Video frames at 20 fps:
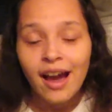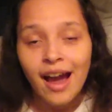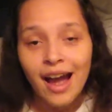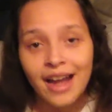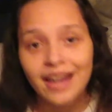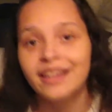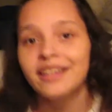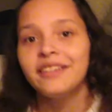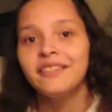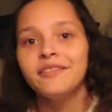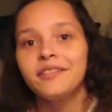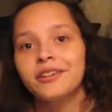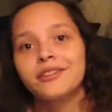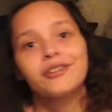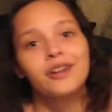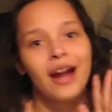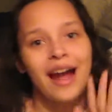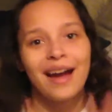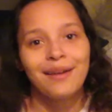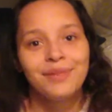I didn't even
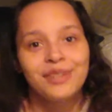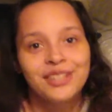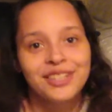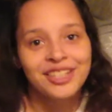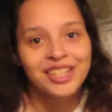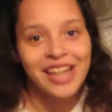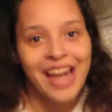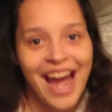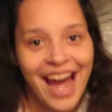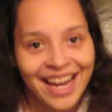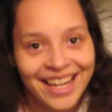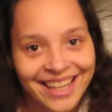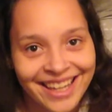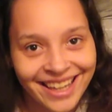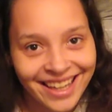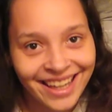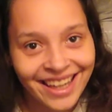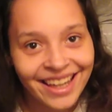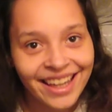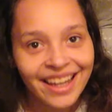grab a
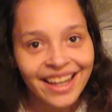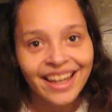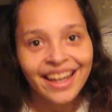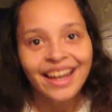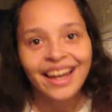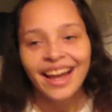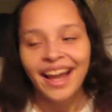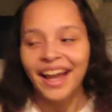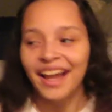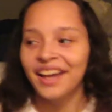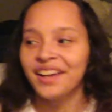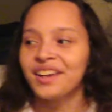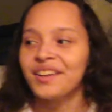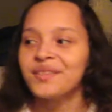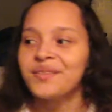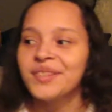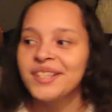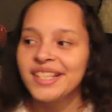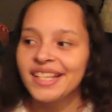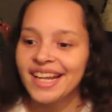jacket, and
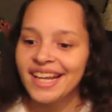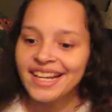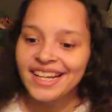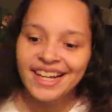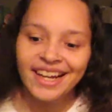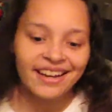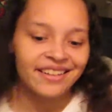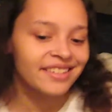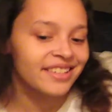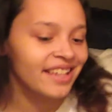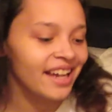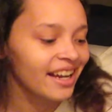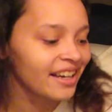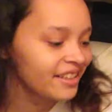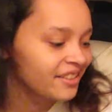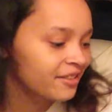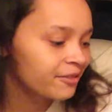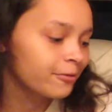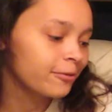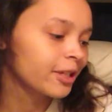I'm standing outside
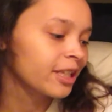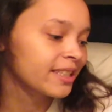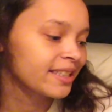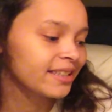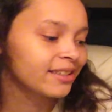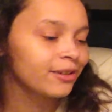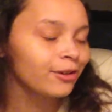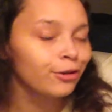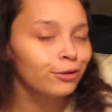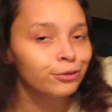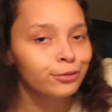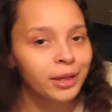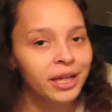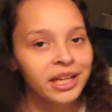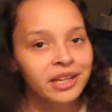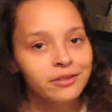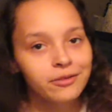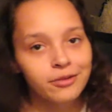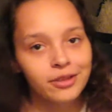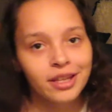in the freezing cold
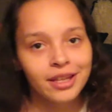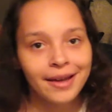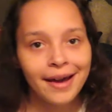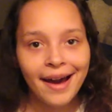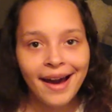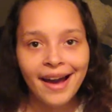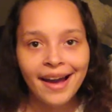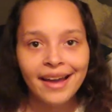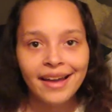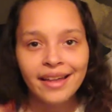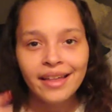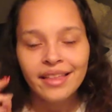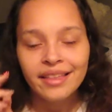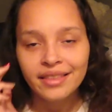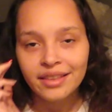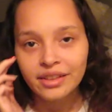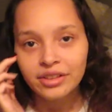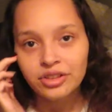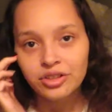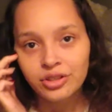waiting for the guy
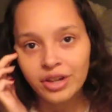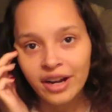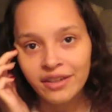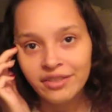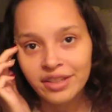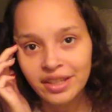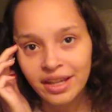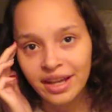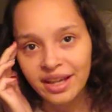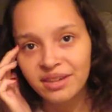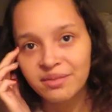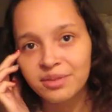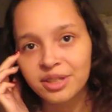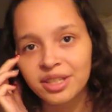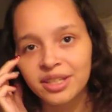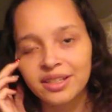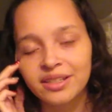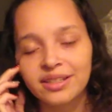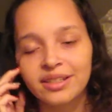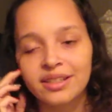that's driving the
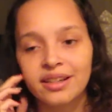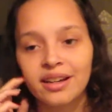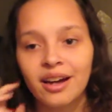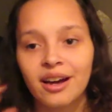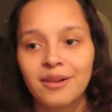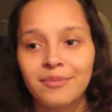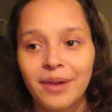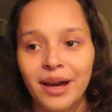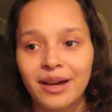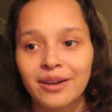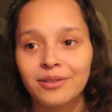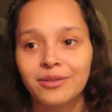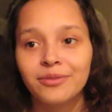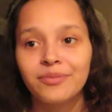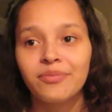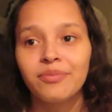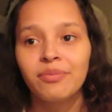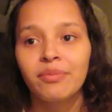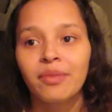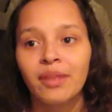ambulance to come out
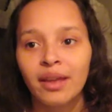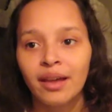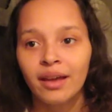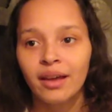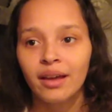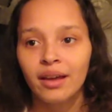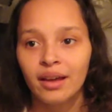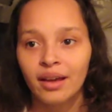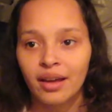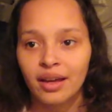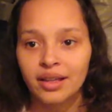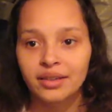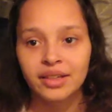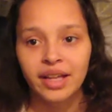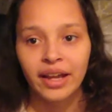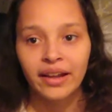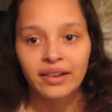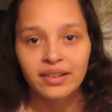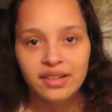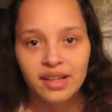and
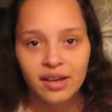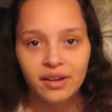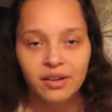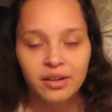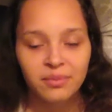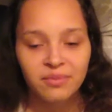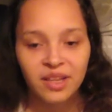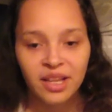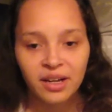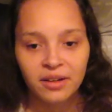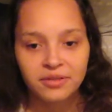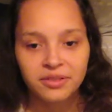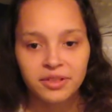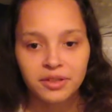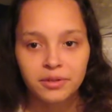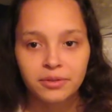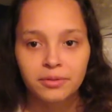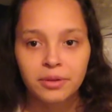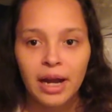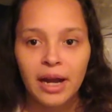like tell him that I was
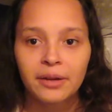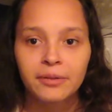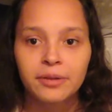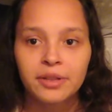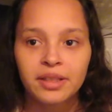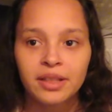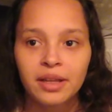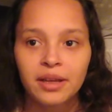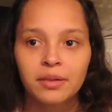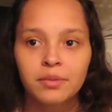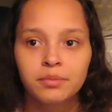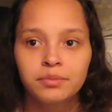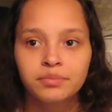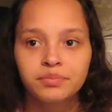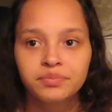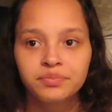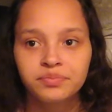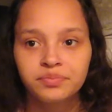gonna ride with them.